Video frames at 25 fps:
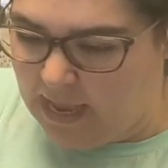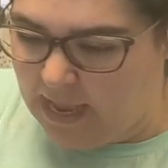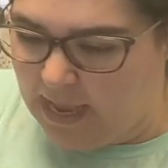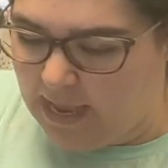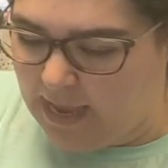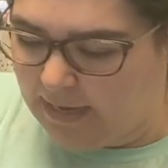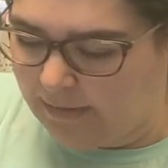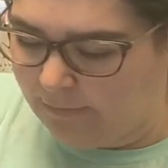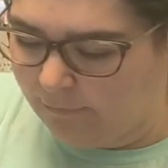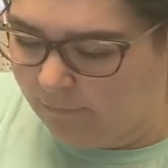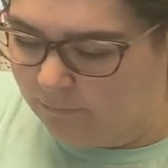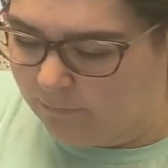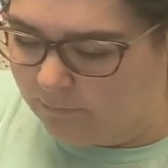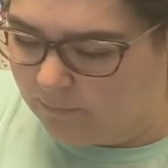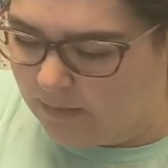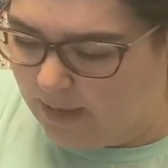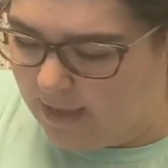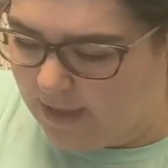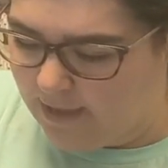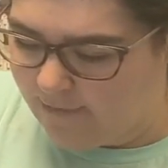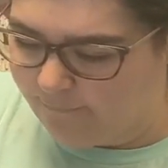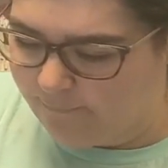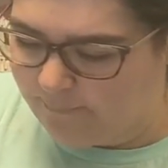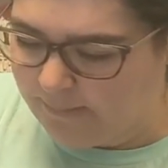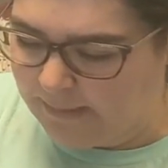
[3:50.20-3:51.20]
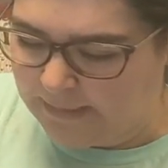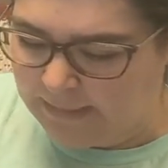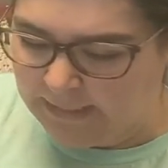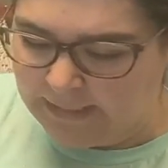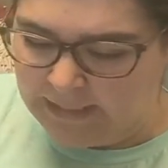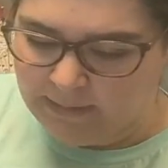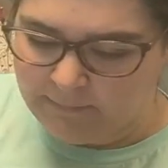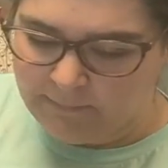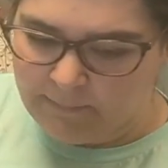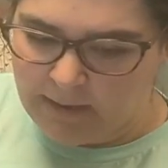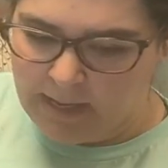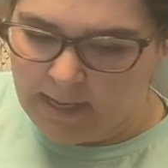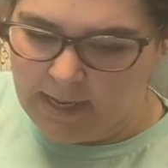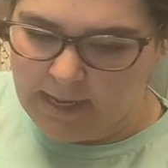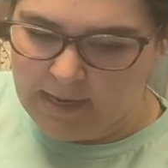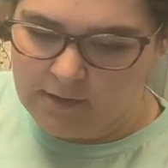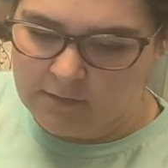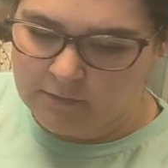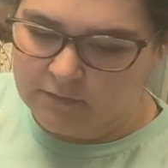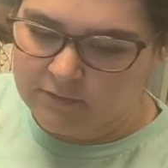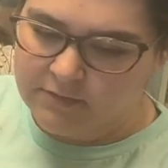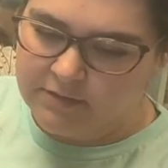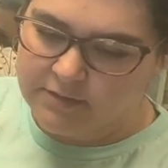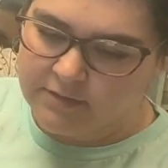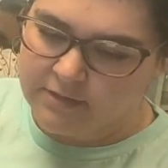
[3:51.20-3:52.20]
I don't have many in my
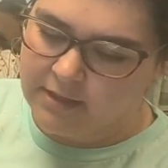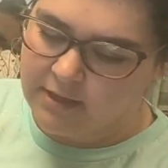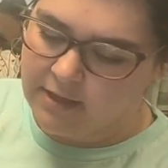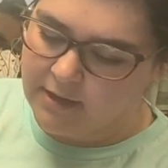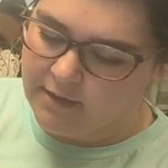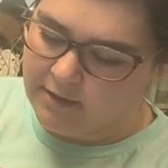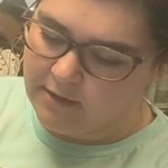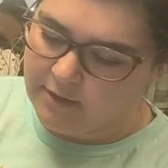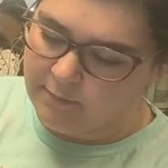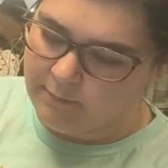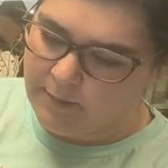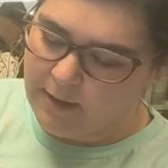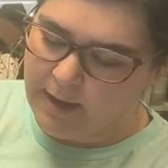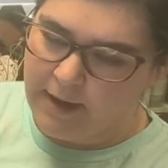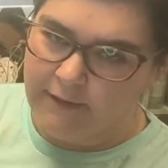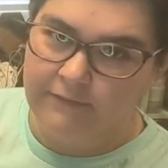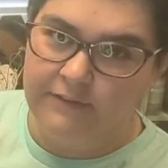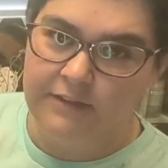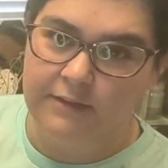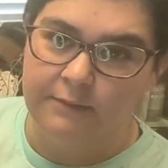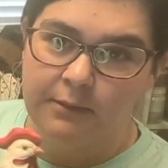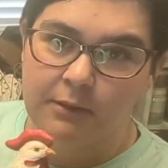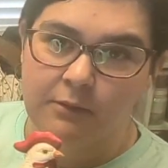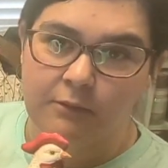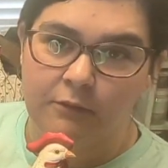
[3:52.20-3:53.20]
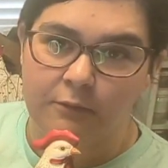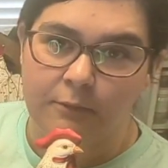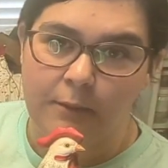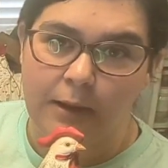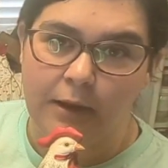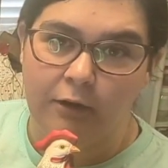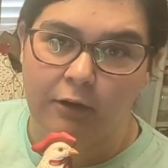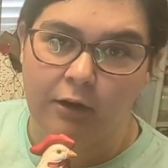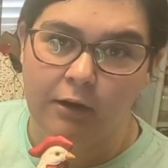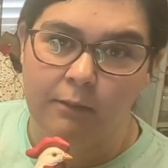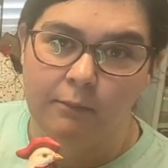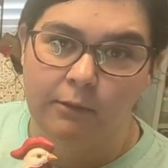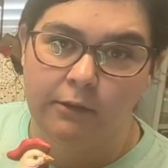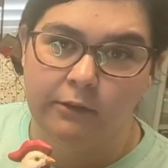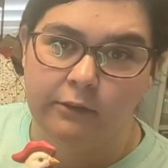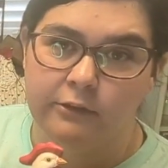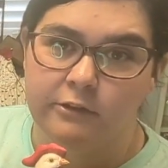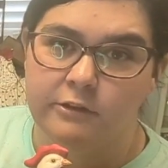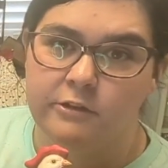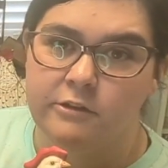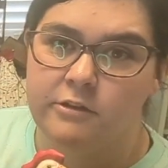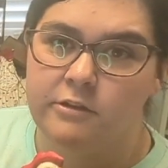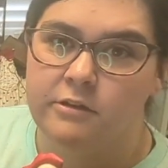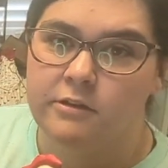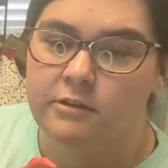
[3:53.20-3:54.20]
house. I have some that were my
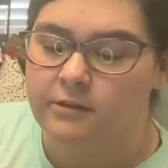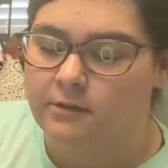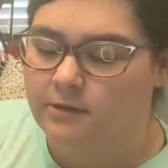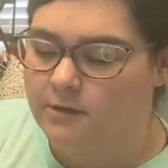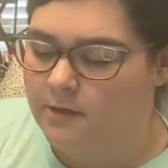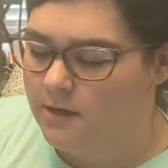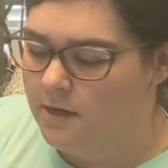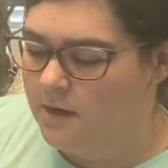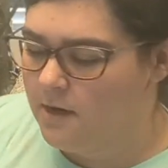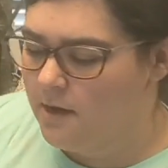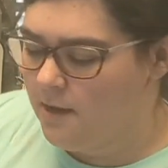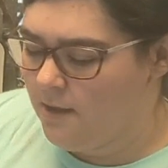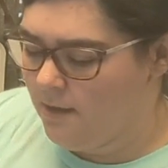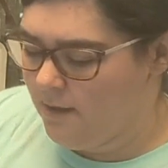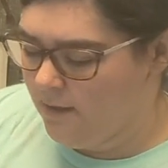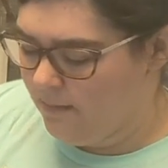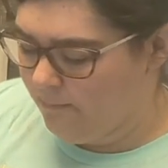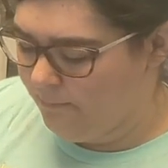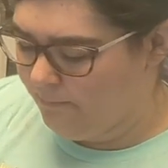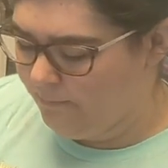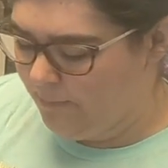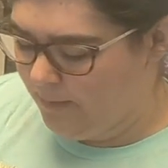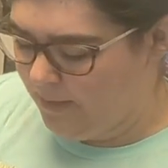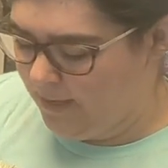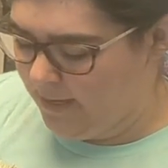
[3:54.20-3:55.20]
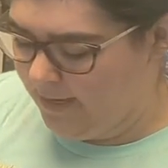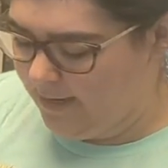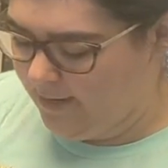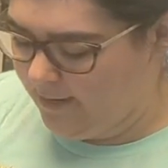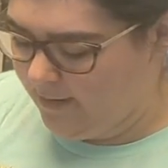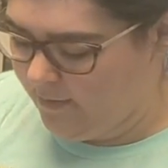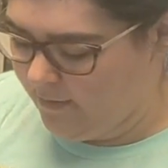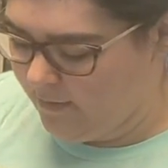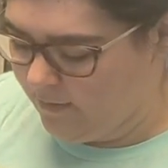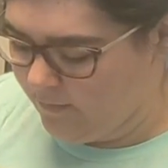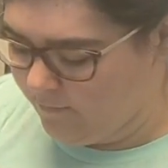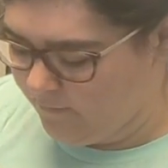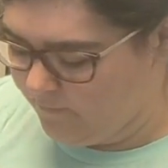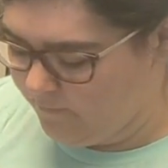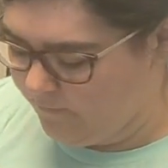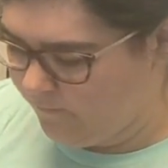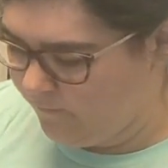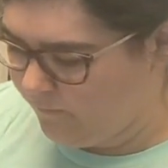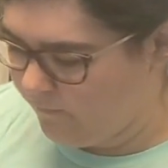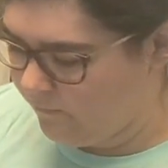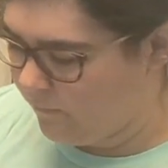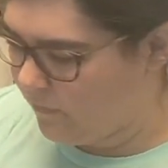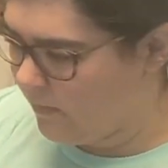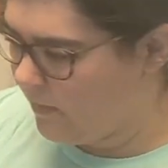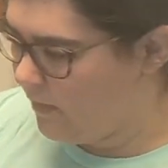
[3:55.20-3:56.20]
grandmother's, but
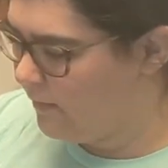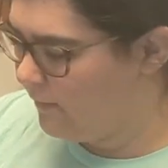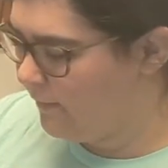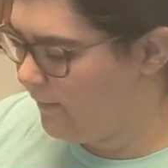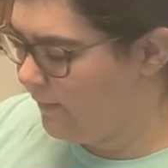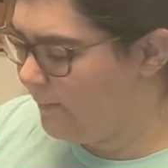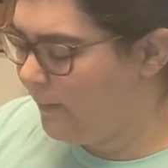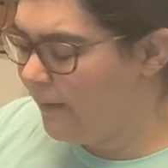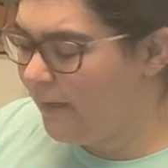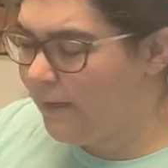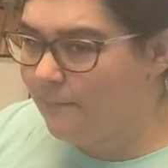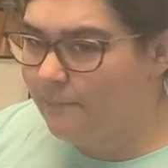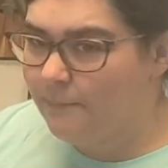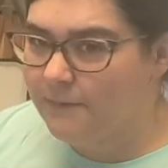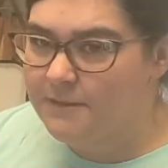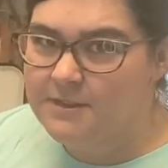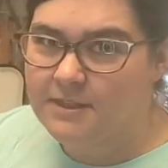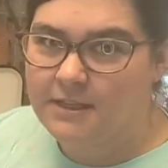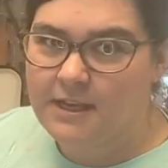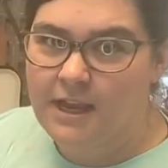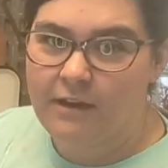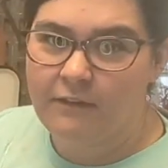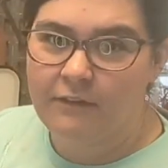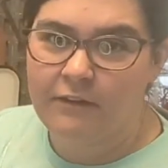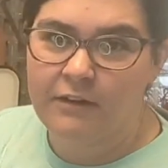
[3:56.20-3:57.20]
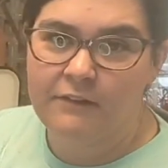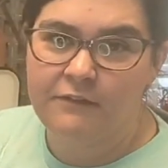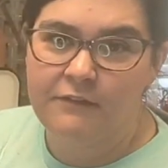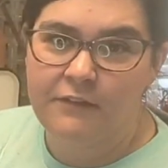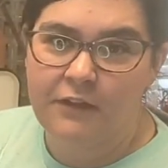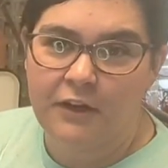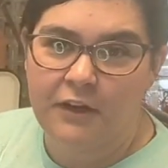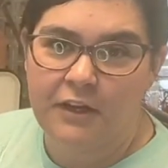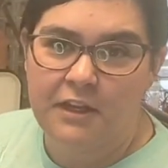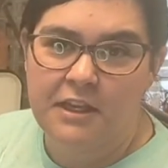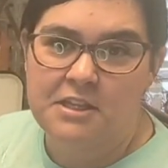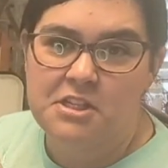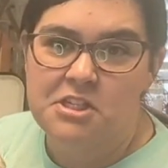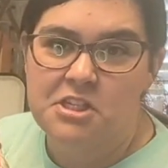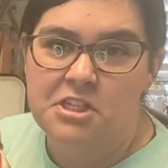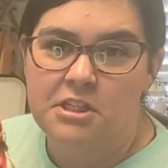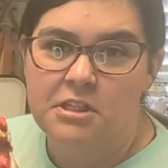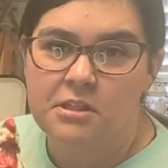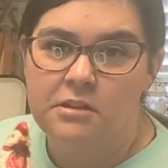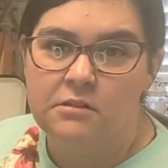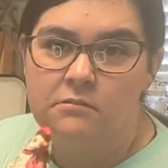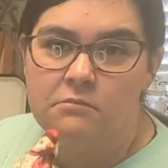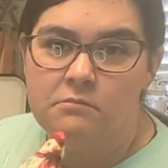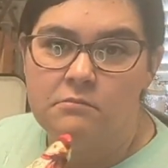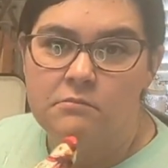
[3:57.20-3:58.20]
somebody must have got rid of their
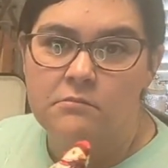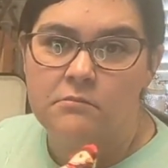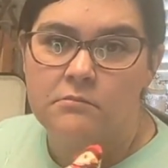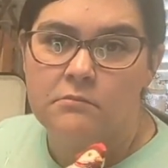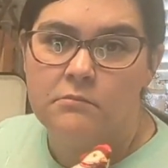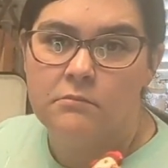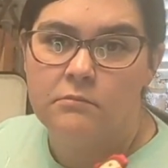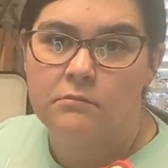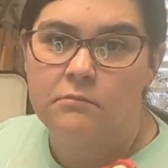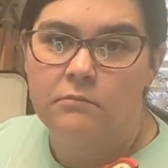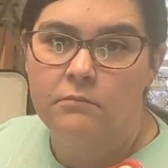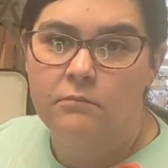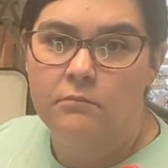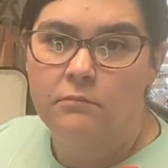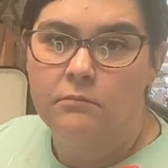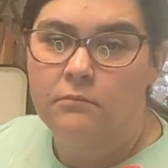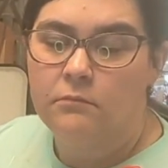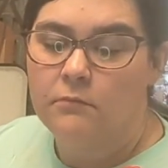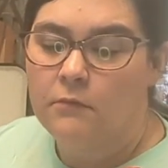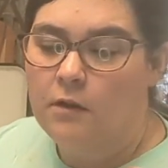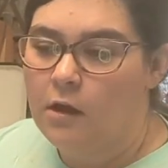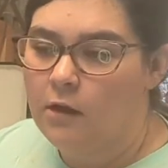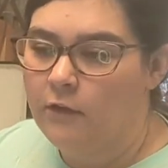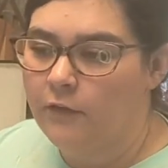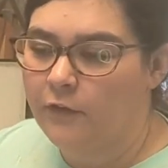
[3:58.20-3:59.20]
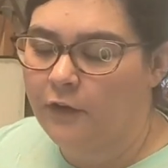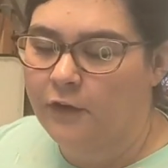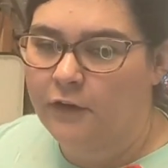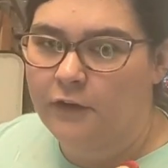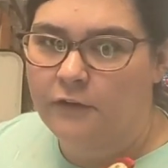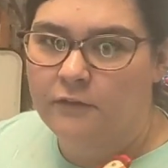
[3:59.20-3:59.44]
kitchen, all their